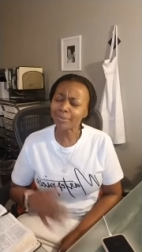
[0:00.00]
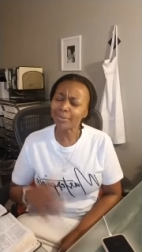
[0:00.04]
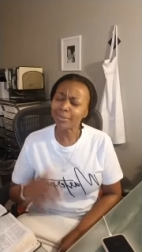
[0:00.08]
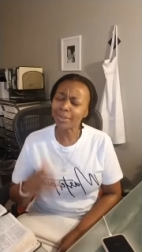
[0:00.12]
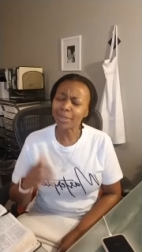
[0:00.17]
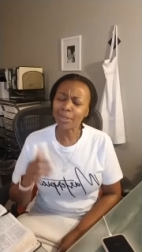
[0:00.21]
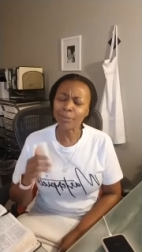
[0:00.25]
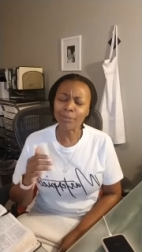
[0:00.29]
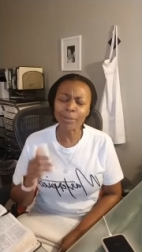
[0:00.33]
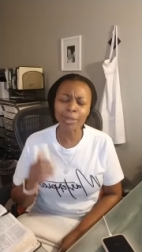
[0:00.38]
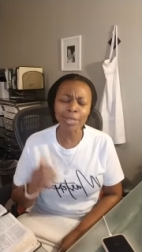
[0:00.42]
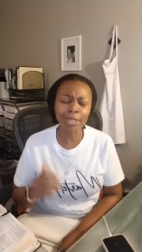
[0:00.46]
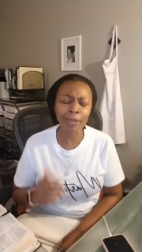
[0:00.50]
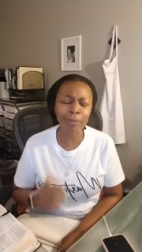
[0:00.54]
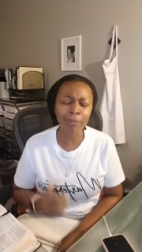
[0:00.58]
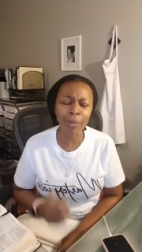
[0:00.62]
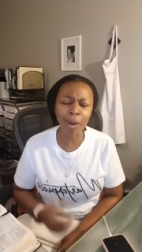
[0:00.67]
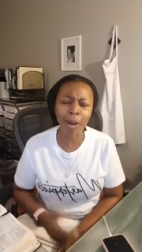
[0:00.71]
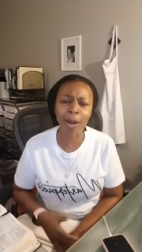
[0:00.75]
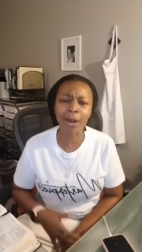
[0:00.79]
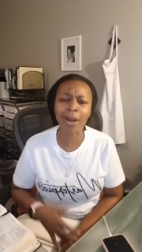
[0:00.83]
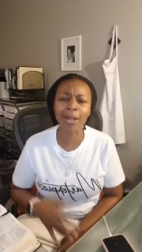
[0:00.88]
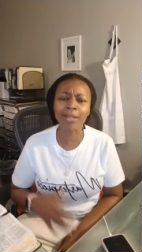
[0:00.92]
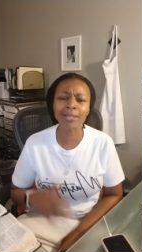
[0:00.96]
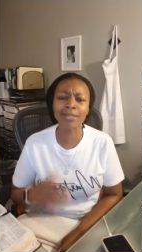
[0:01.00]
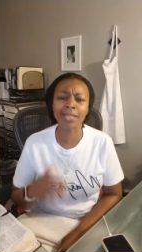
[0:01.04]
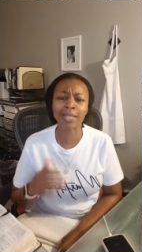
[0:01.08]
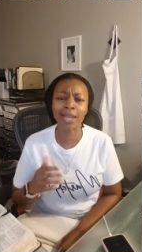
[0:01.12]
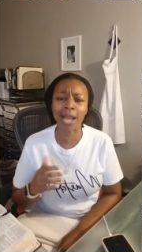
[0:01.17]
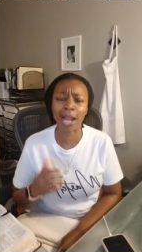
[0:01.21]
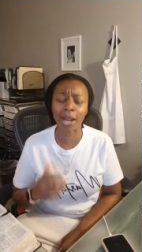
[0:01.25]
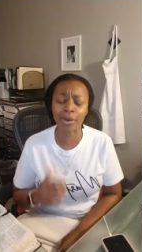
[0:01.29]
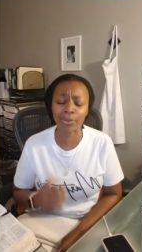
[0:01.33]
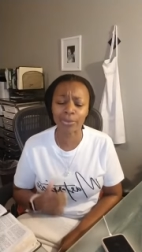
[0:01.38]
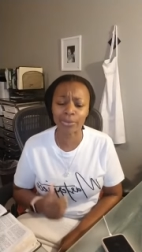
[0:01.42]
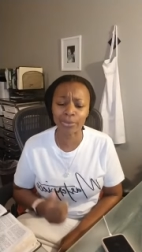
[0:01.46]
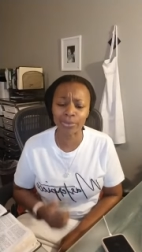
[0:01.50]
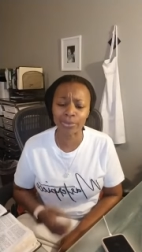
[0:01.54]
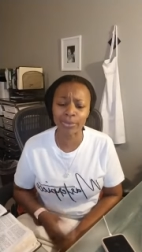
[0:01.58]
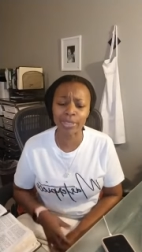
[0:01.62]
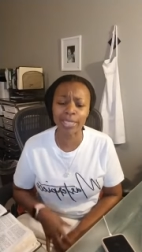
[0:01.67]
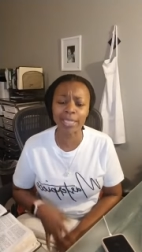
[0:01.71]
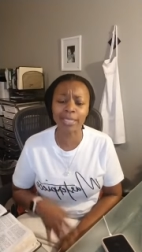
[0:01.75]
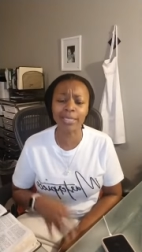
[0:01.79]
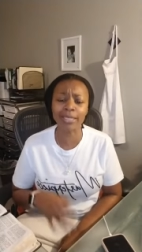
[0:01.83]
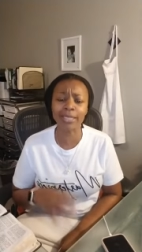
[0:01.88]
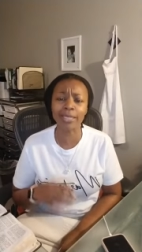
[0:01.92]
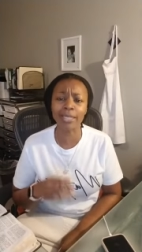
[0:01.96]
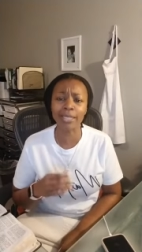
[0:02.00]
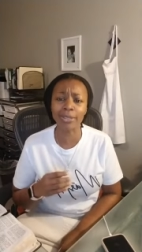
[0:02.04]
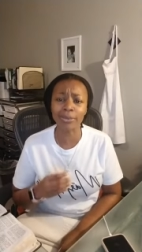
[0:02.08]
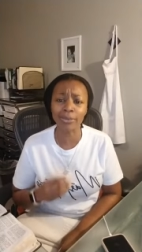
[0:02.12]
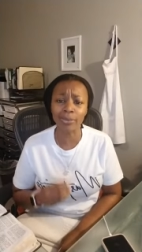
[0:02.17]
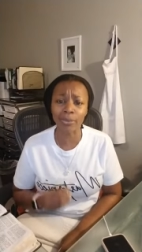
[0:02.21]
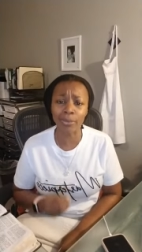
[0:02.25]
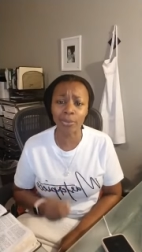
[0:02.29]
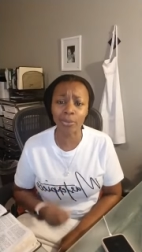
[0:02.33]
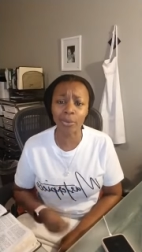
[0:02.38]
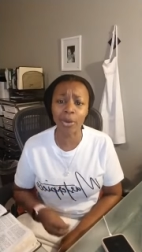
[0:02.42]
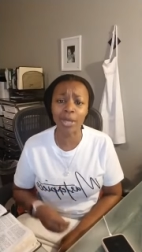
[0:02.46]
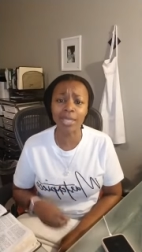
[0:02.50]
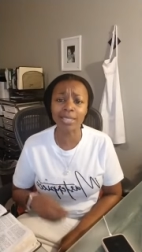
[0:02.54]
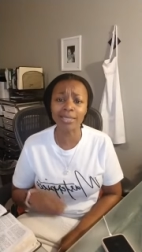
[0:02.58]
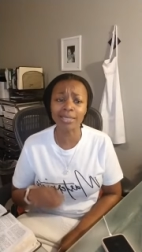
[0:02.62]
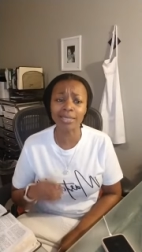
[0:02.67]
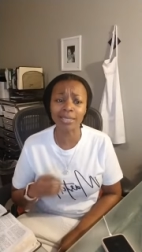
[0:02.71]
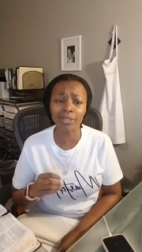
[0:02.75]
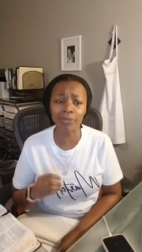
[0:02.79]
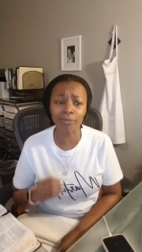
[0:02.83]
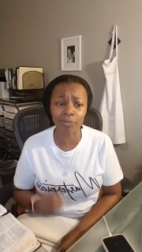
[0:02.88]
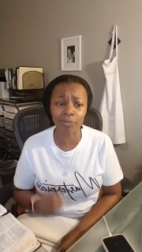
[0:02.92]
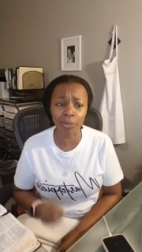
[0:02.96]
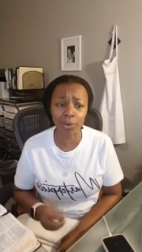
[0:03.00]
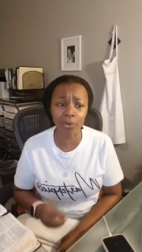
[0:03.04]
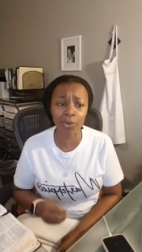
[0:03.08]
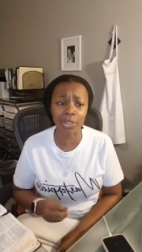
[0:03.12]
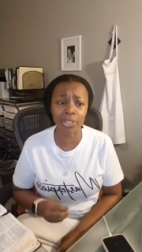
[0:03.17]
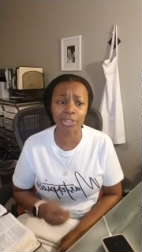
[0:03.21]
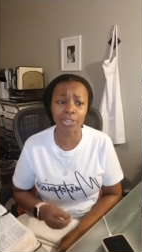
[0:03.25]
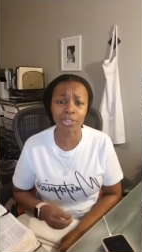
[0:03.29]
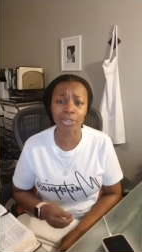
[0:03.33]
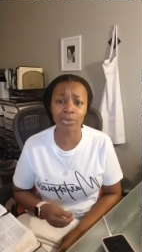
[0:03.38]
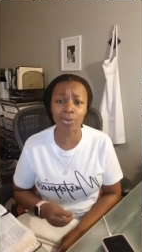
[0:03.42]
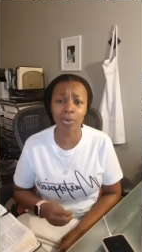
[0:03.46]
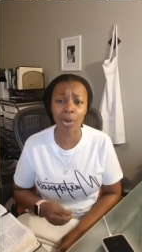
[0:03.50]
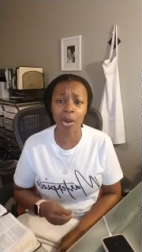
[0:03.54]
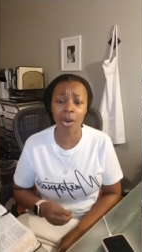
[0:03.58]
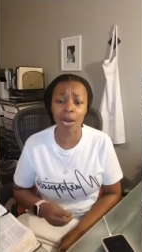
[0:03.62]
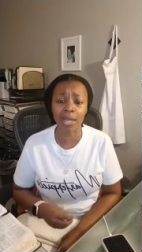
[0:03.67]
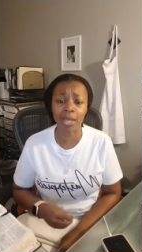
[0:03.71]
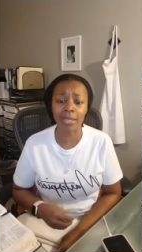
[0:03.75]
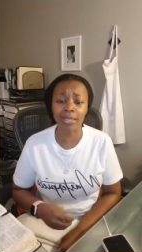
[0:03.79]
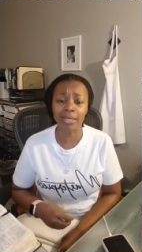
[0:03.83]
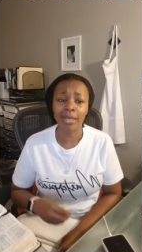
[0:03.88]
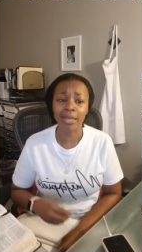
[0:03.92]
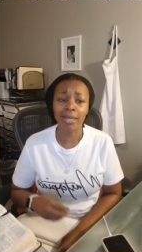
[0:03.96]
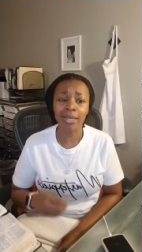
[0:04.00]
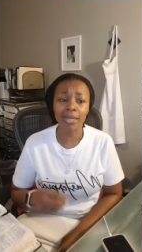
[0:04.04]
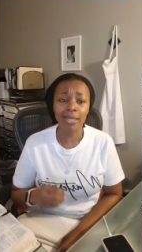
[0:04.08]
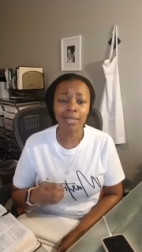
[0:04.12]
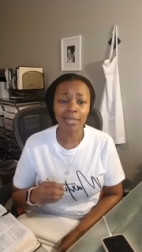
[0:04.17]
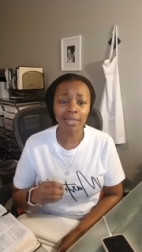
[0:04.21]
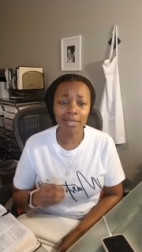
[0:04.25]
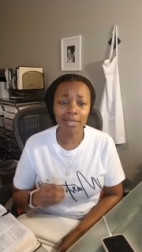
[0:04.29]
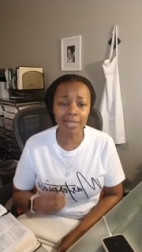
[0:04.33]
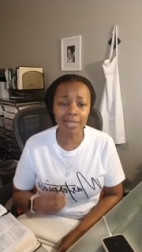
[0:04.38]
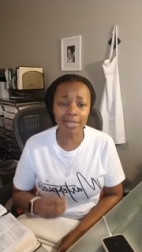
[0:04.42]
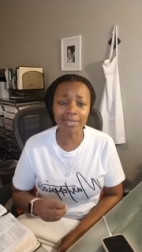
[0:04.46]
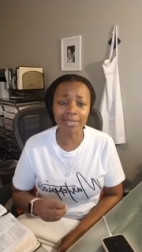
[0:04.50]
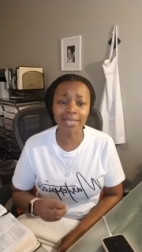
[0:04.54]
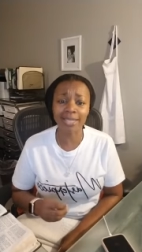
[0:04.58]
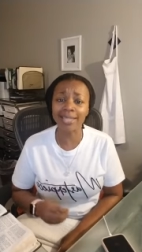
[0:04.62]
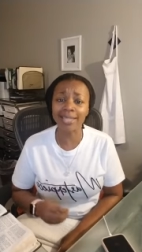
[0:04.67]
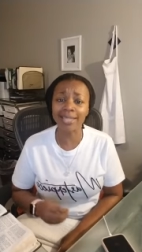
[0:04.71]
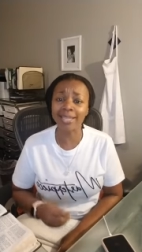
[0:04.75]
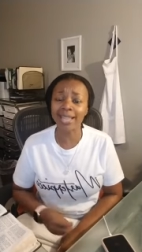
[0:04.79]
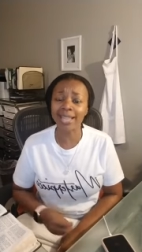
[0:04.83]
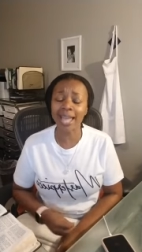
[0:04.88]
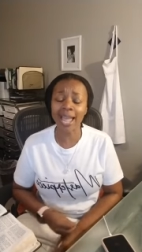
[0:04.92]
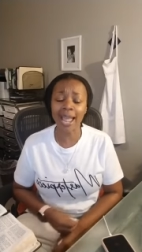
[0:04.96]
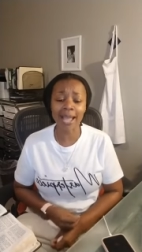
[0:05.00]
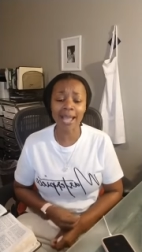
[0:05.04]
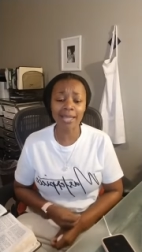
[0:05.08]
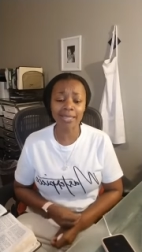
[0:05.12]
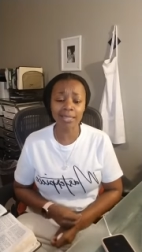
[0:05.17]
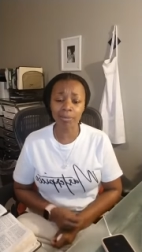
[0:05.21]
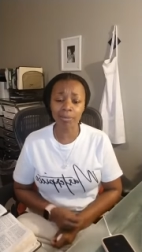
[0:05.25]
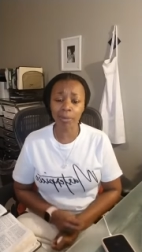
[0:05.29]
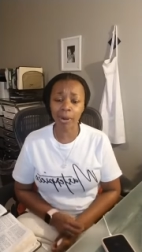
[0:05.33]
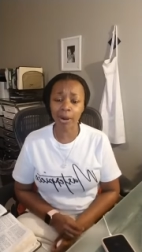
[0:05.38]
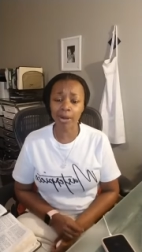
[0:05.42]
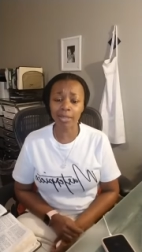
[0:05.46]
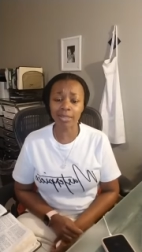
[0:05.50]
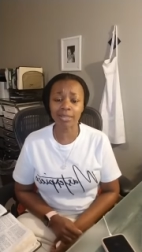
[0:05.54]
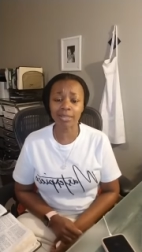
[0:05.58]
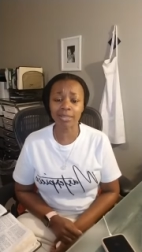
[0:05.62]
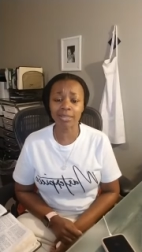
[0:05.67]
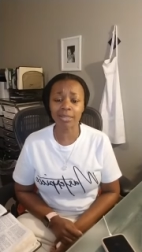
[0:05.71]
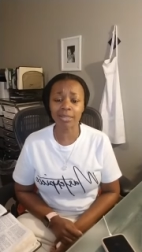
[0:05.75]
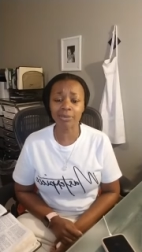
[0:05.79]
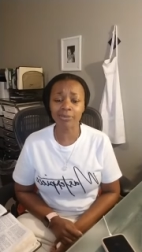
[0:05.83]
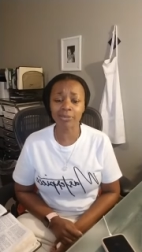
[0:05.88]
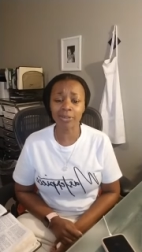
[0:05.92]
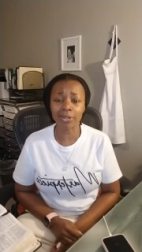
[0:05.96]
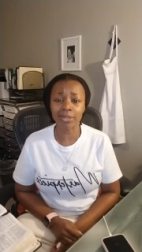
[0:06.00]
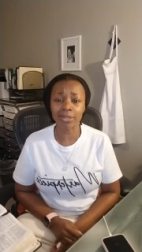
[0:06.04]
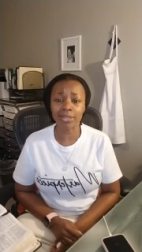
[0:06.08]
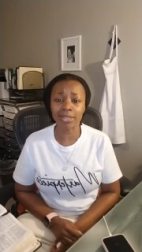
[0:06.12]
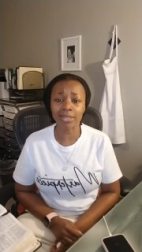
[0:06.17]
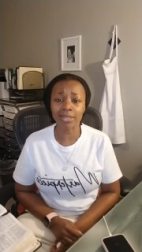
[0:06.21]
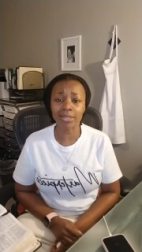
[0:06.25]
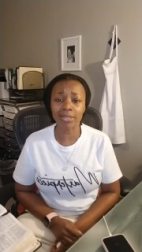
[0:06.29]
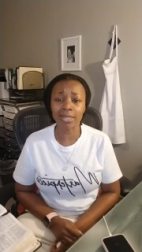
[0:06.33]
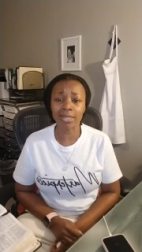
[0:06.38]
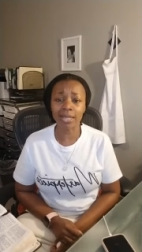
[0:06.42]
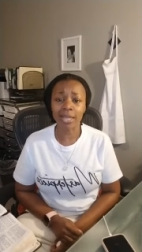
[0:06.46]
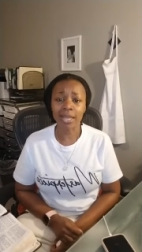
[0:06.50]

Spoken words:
But the part that I really want to focus you on is the last part of this verse.